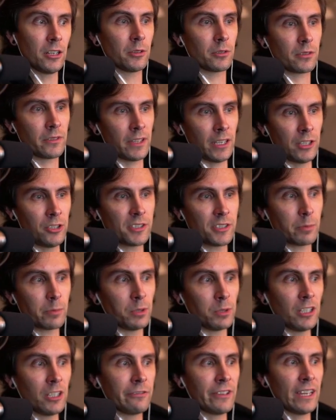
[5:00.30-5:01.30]
they used
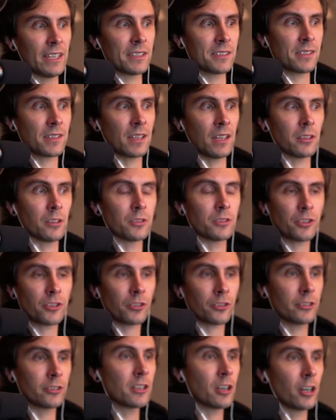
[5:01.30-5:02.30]
Bloodfest to get those
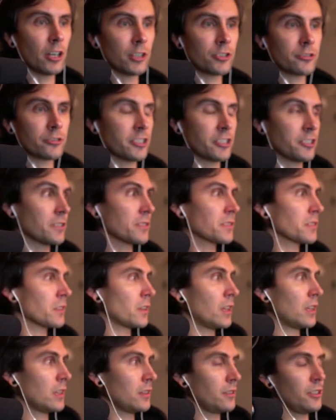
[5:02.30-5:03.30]
3 cartridges.
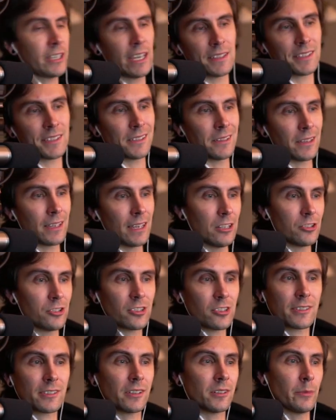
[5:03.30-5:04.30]
You can't see the gauge,
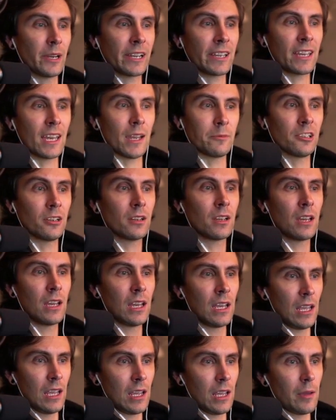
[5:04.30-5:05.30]
it's under my camera.
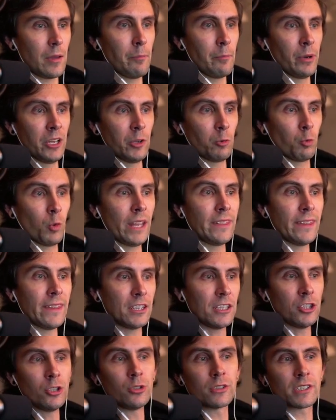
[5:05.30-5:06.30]
But when they
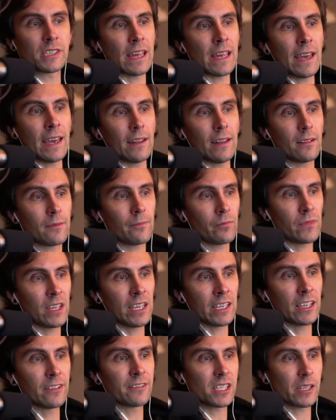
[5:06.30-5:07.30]
use that, it
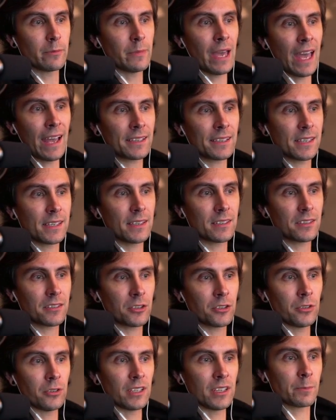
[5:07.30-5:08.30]
gives them access
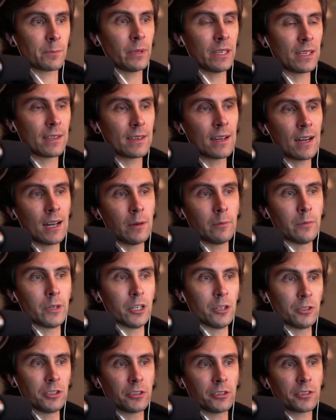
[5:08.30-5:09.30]
to this big combo.
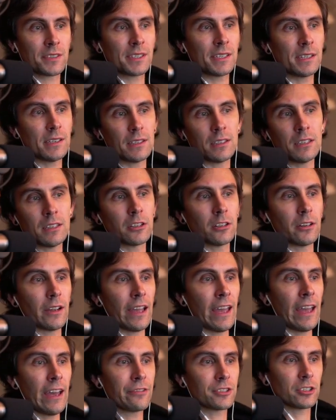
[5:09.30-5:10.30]
You'll see it here
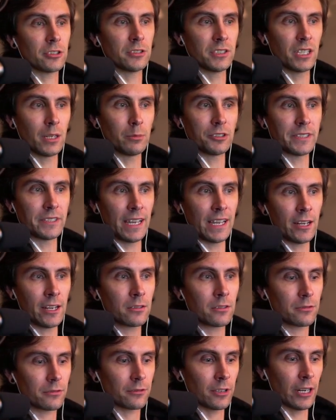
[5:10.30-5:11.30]
after Double
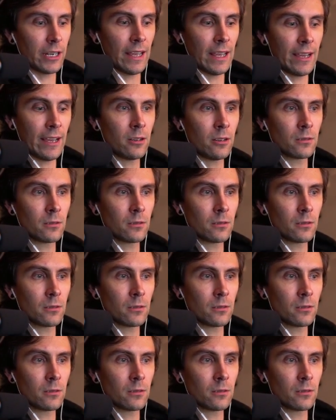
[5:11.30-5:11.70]
Down right now,